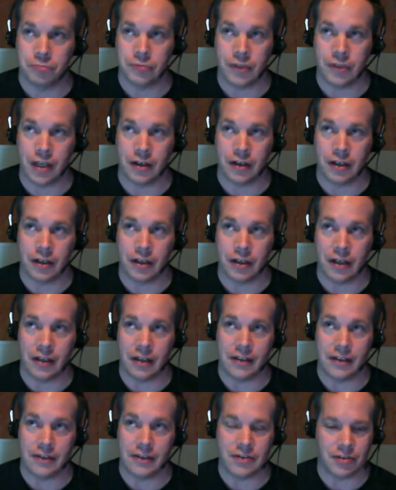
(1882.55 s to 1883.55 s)
I don't know.
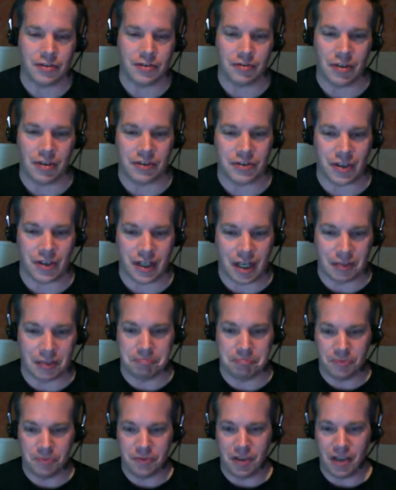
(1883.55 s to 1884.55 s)
It's like a
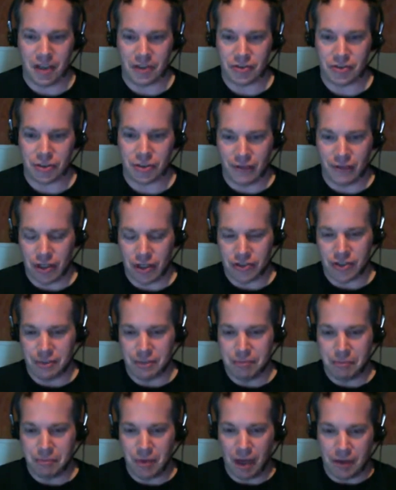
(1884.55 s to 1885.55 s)
server's
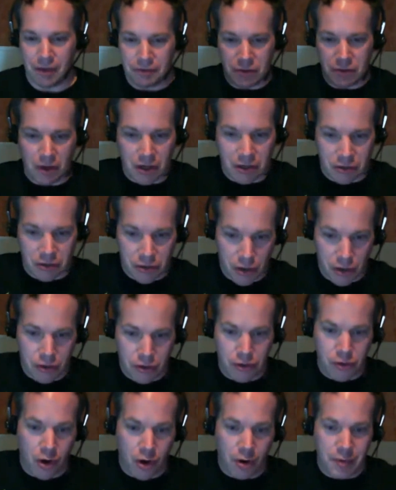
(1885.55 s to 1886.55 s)
an
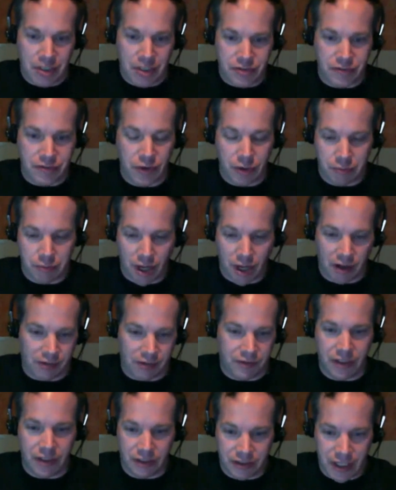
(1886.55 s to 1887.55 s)
enormous football
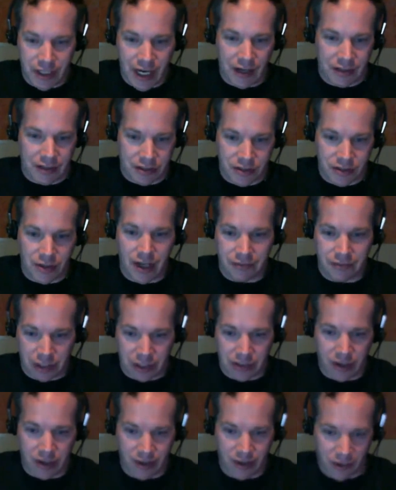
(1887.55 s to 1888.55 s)
field now that you have to
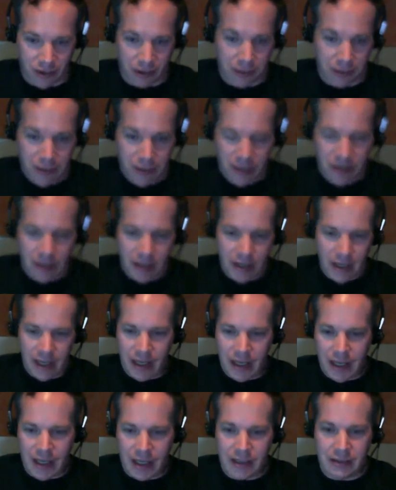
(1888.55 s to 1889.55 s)
cover,
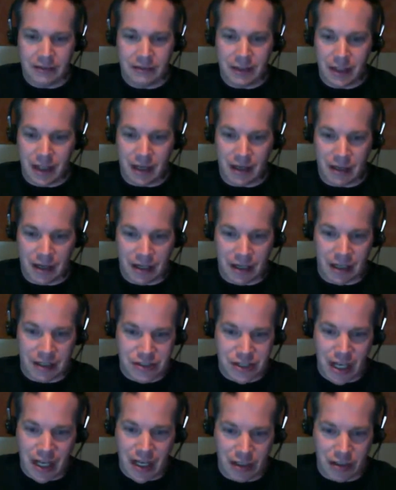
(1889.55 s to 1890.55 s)
and a
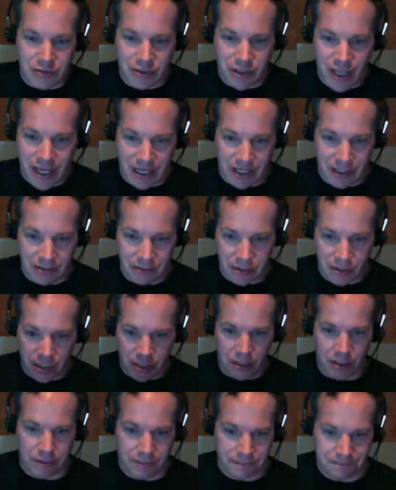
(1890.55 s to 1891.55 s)
container's like
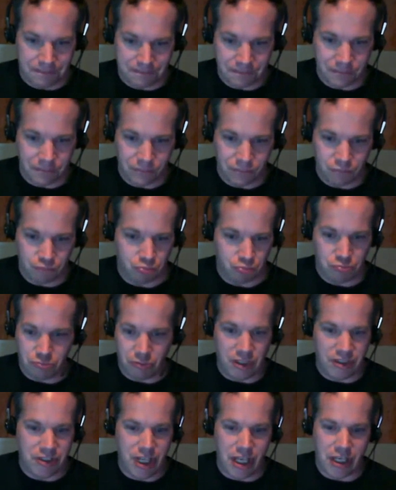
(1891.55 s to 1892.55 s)

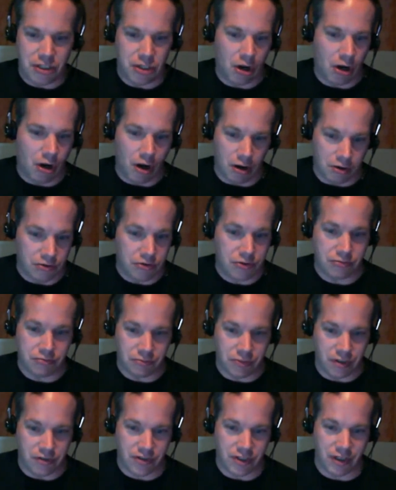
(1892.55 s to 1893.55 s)
10 yards
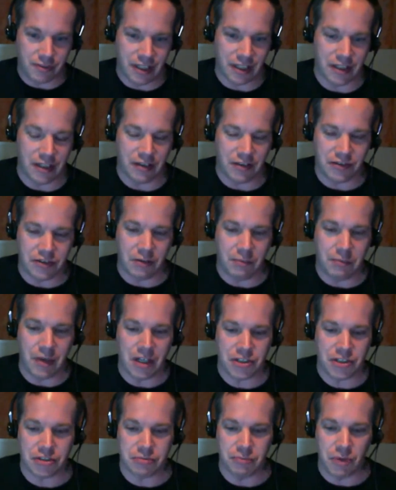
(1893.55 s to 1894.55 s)
or something. It's a
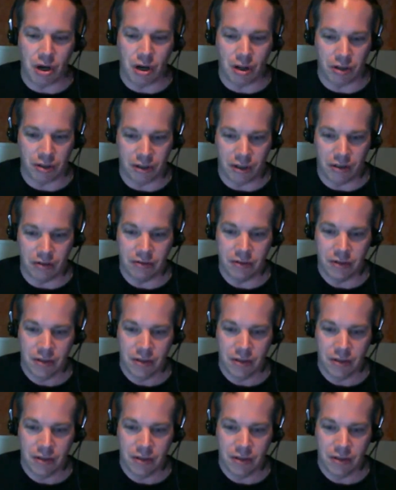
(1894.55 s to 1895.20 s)
much smaller.